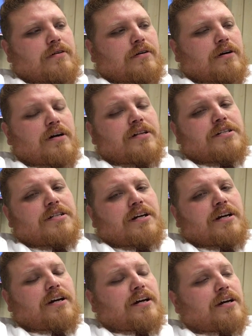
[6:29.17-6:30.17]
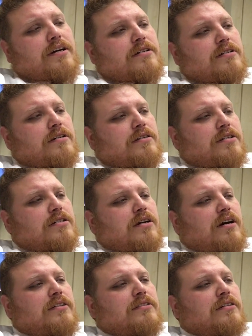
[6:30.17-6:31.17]
ugly stick, I guess, and just
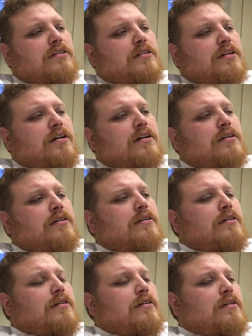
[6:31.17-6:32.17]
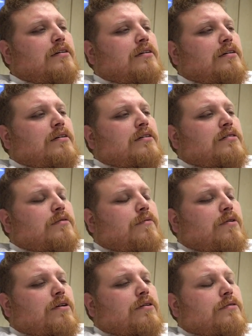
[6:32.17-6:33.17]
toss it on there
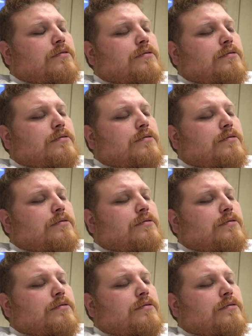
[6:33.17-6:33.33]
tomorrow.